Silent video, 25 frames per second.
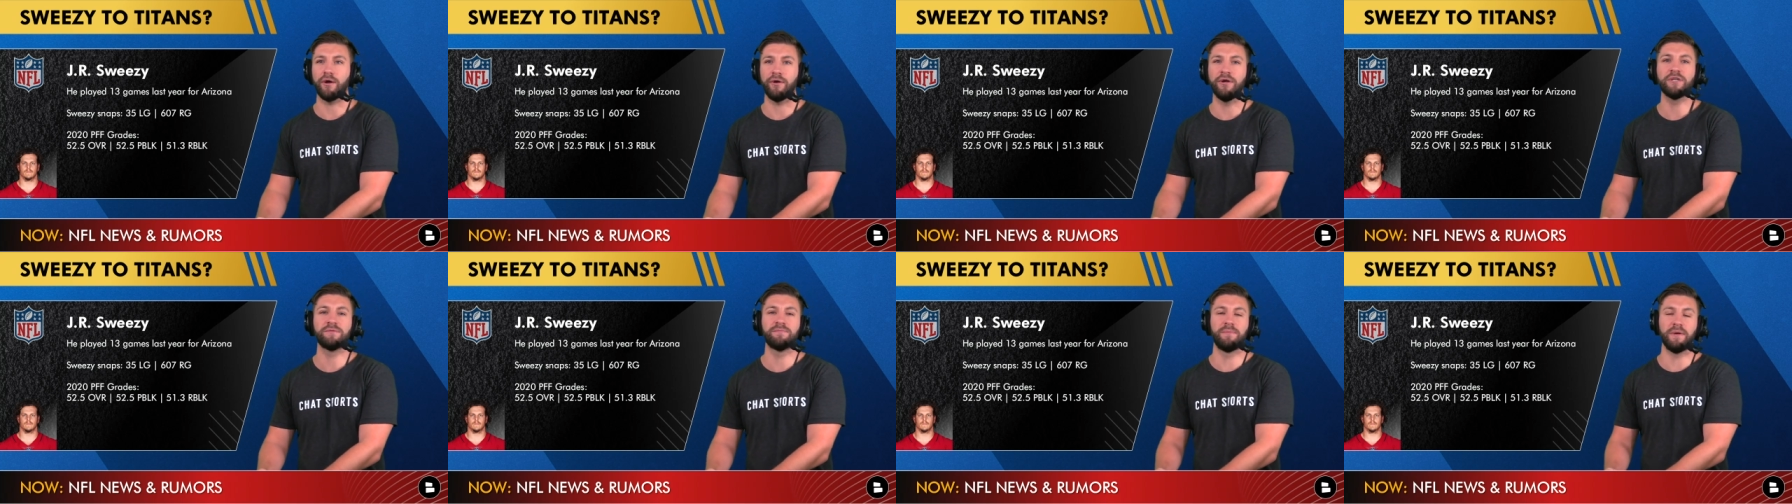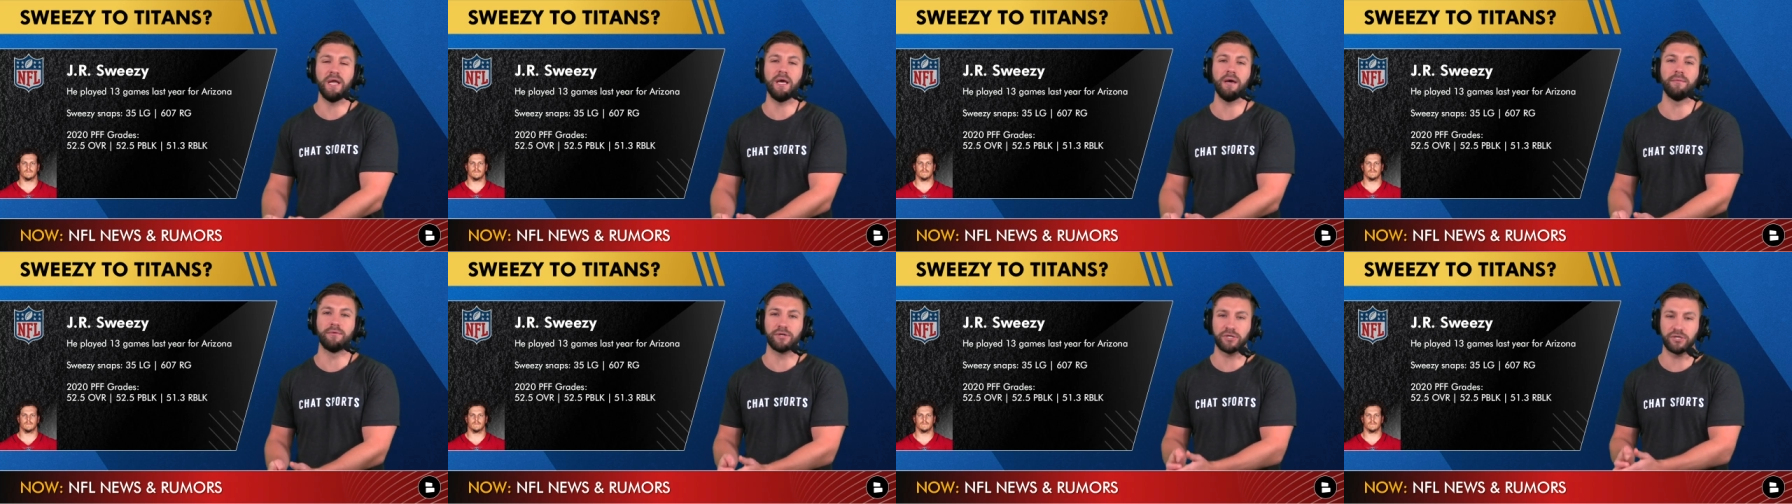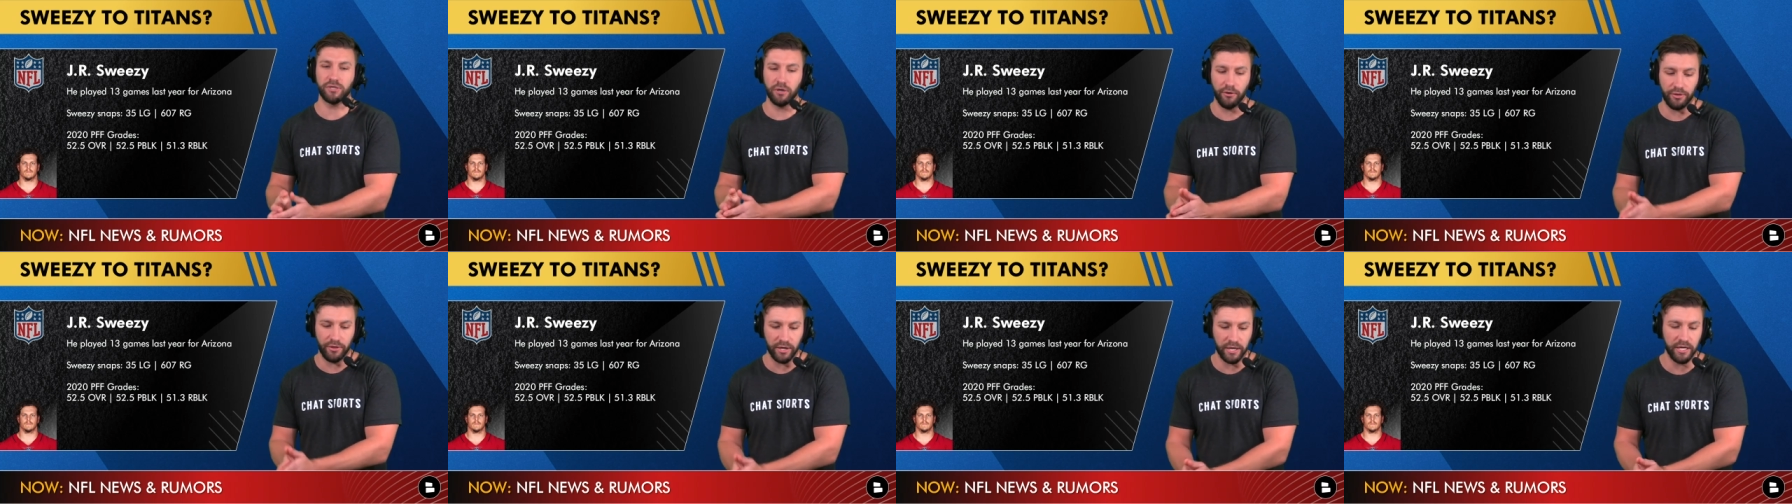he's been able to
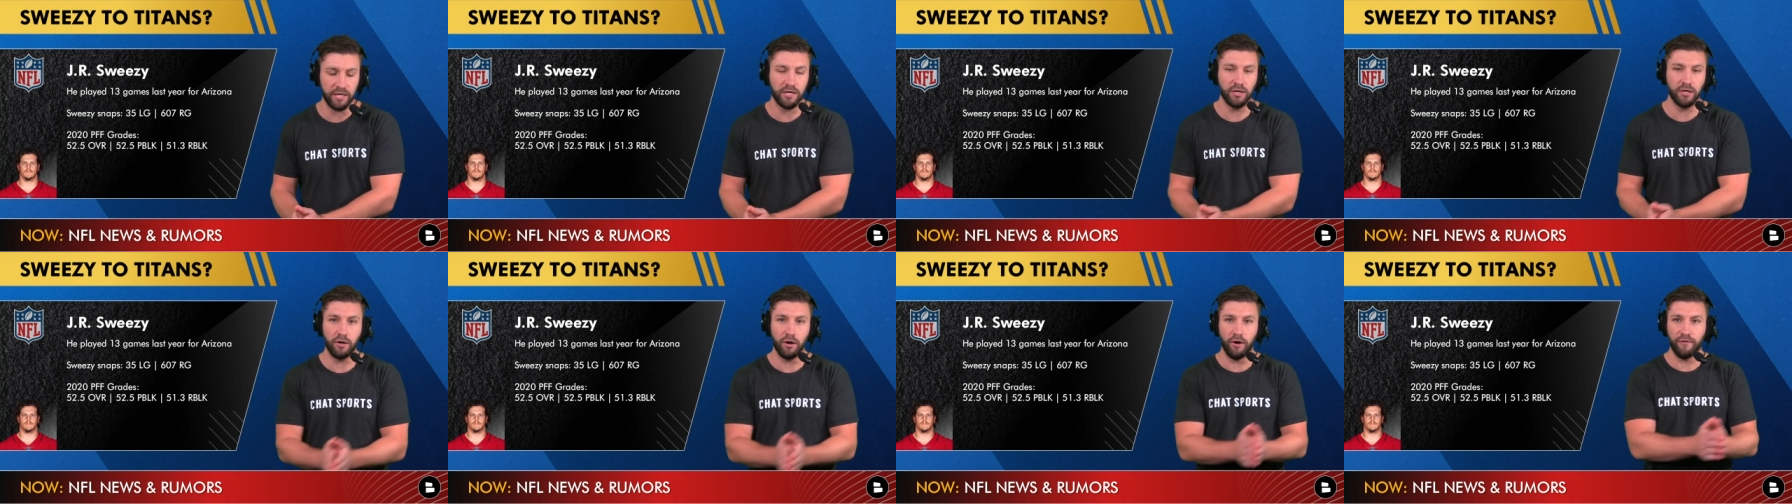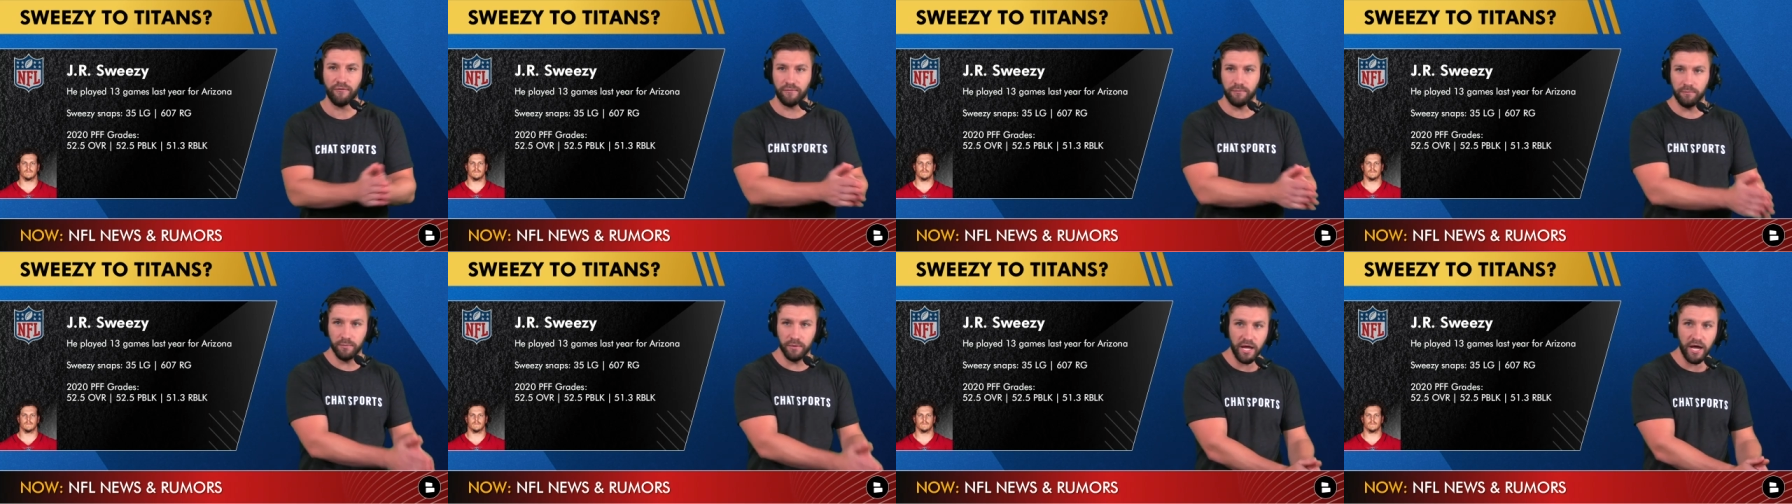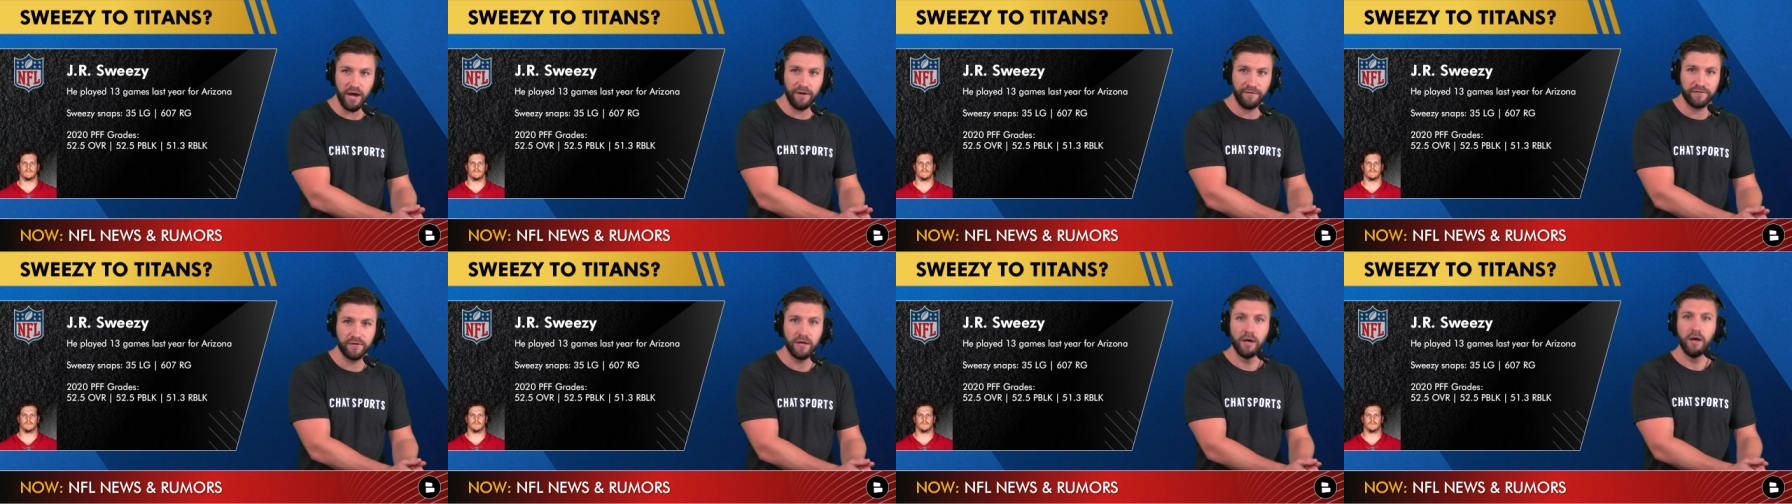show that he can go from
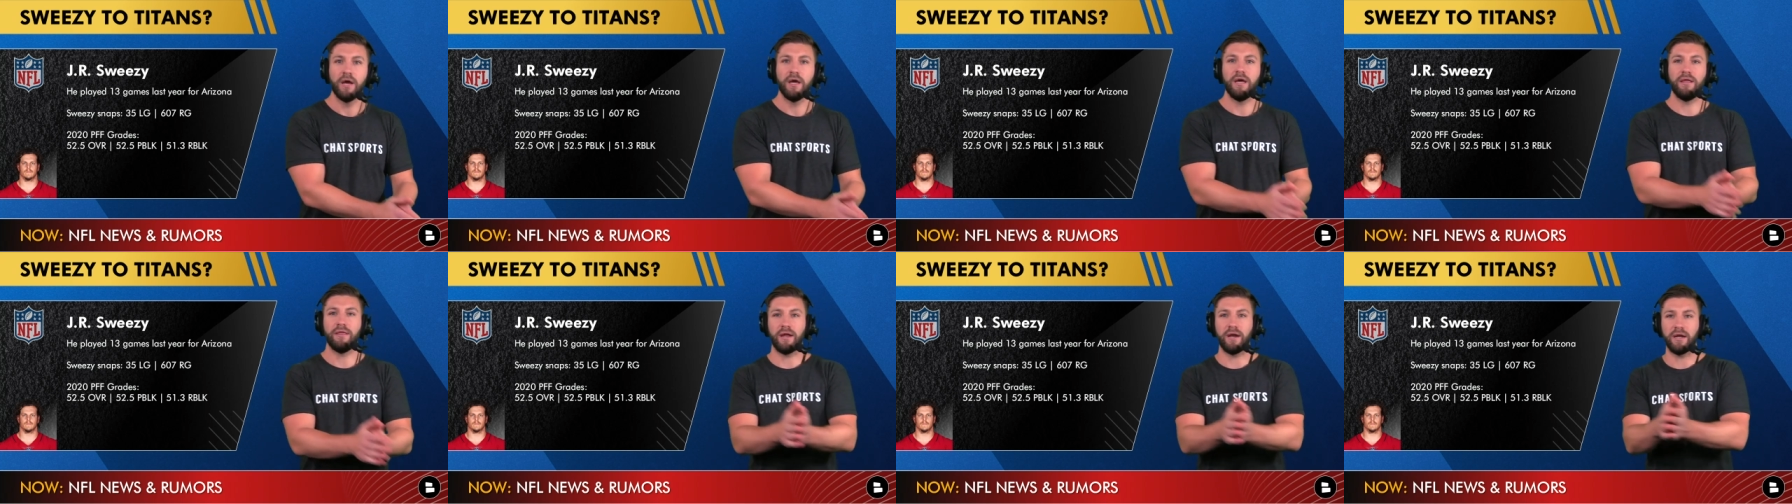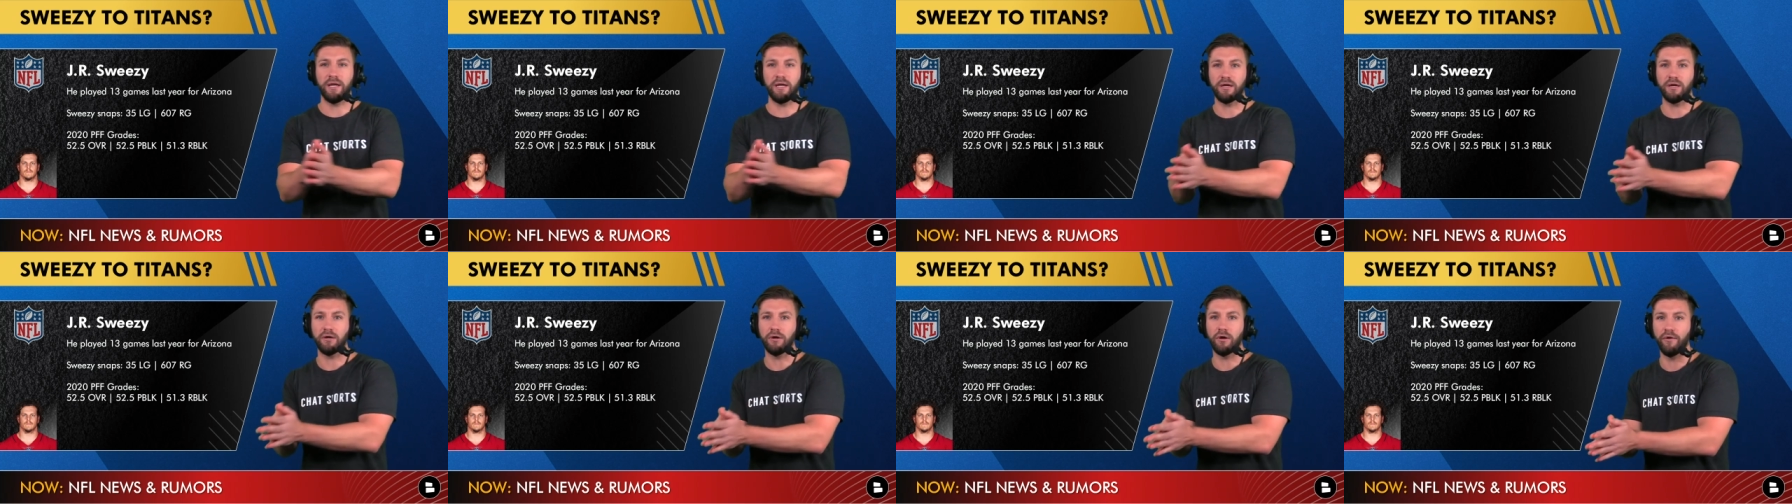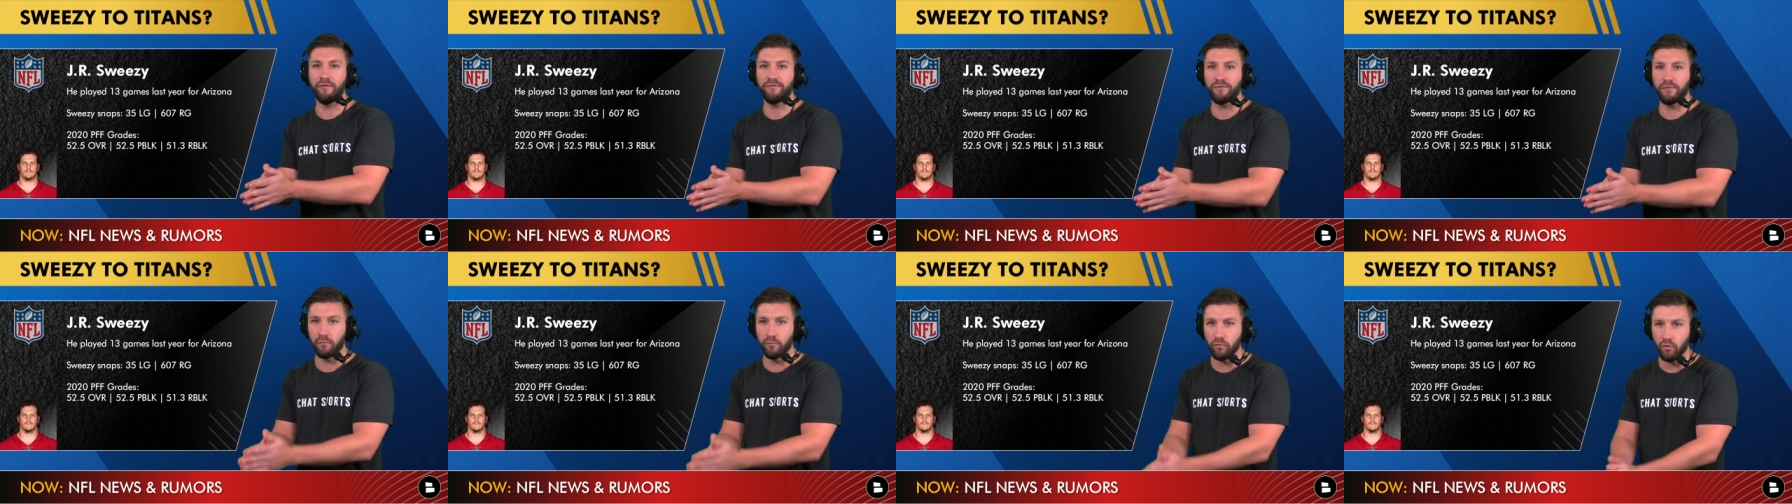left, that he can go
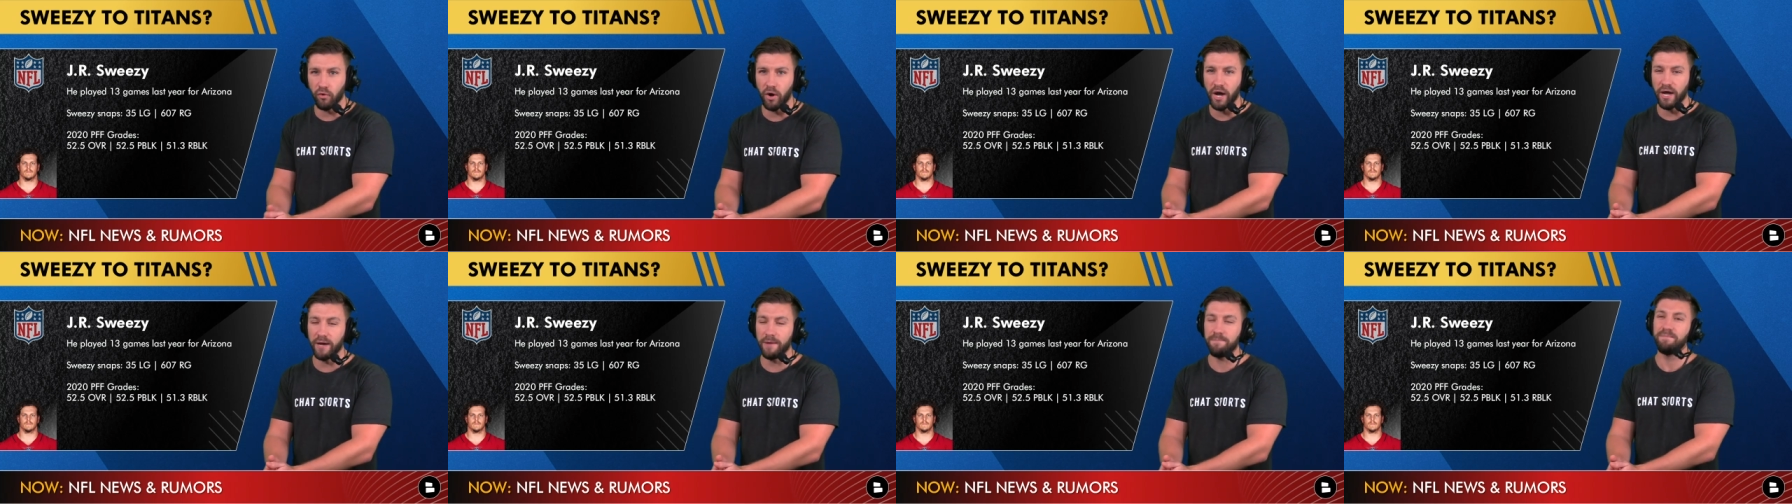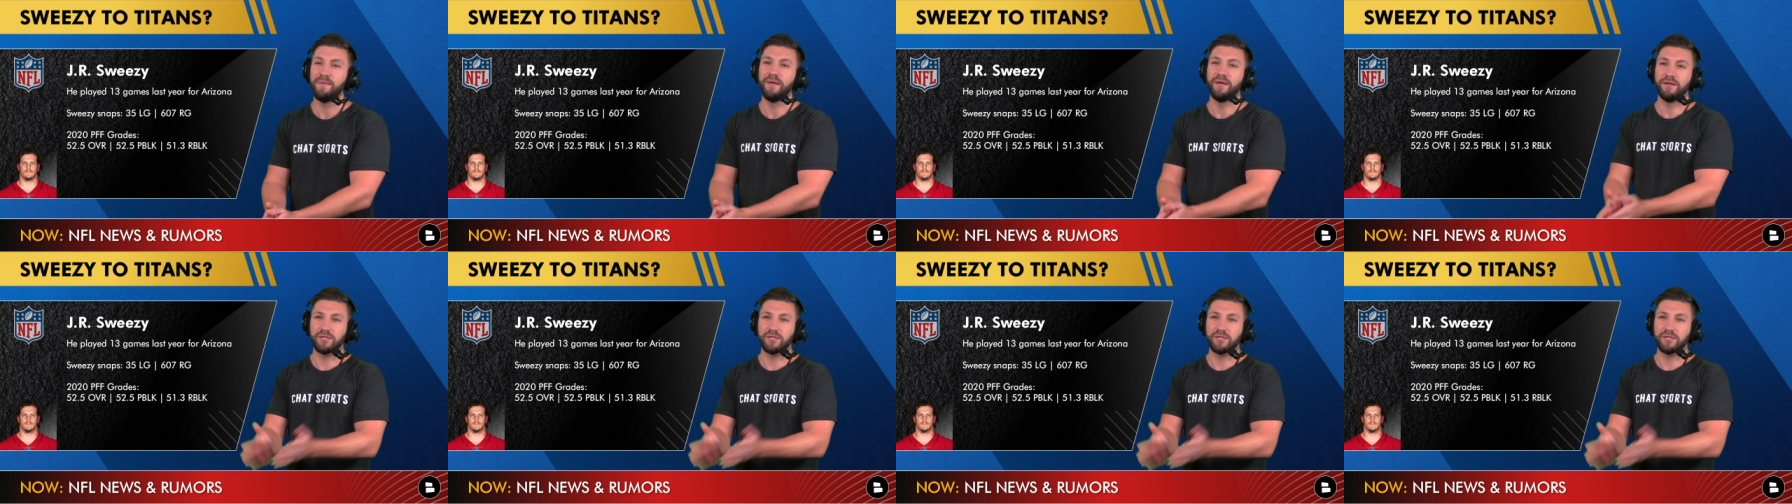from right.